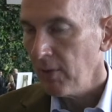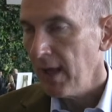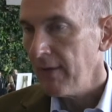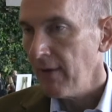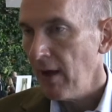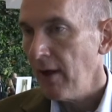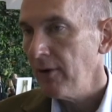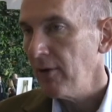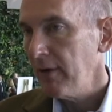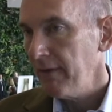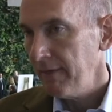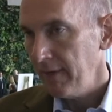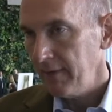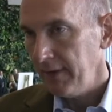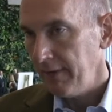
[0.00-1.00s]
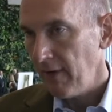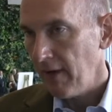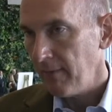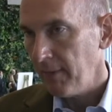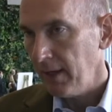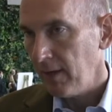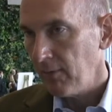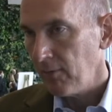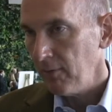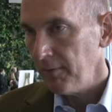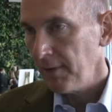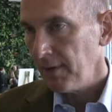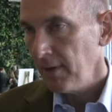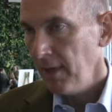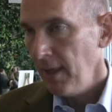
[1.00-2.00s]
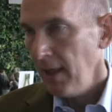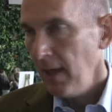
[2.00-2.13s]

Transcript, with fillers: We have 155 meeting rooms.